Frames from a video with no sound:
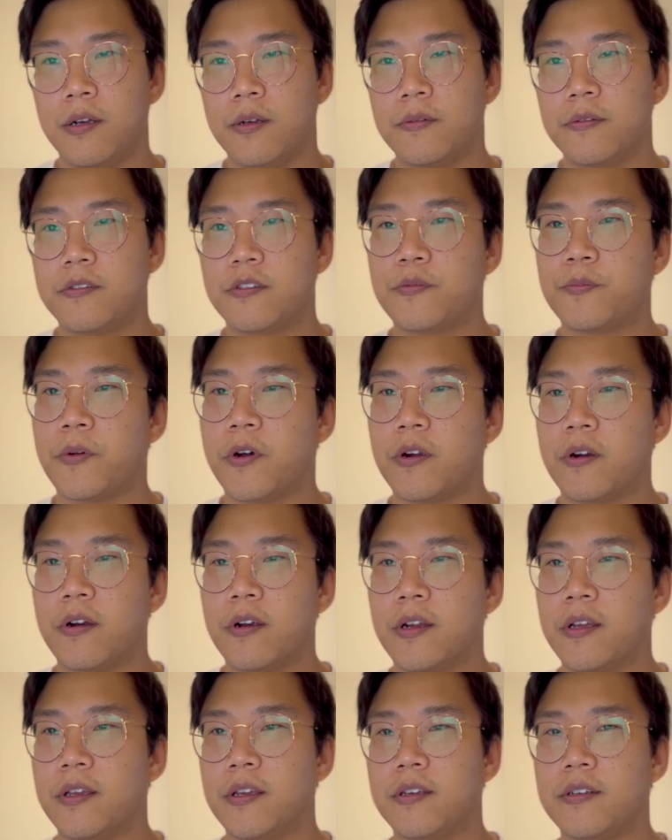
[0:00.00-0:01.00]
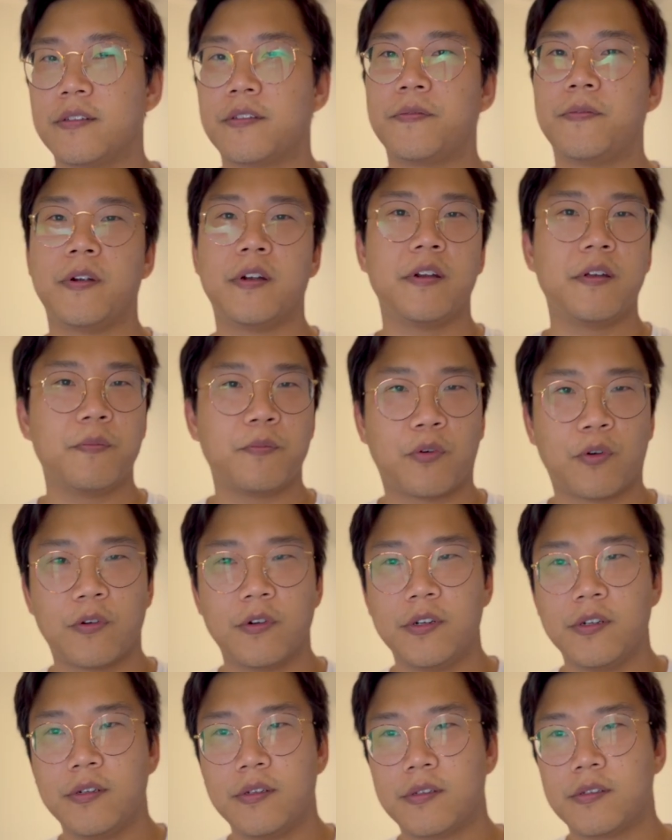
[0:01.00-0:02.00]
Sparring is very
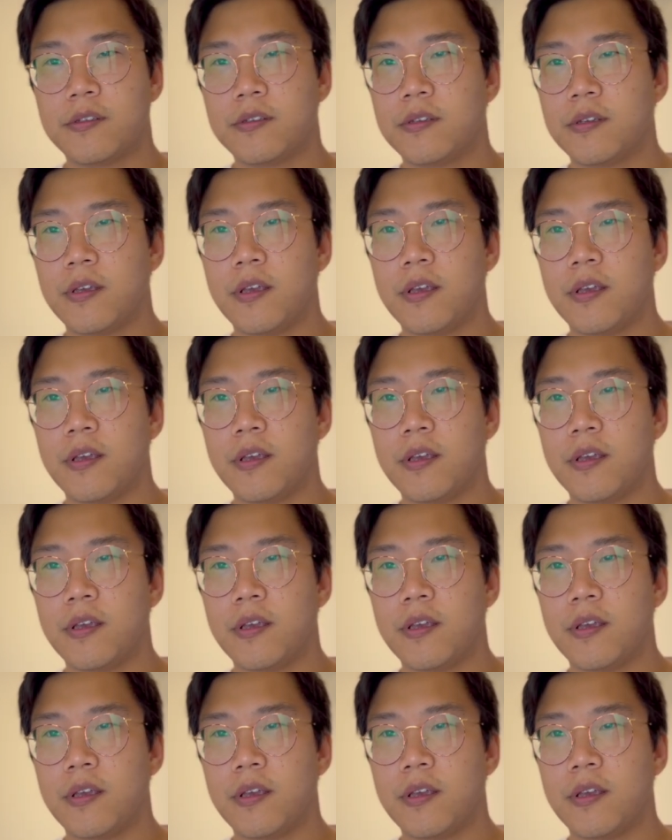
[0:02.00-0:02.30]
important.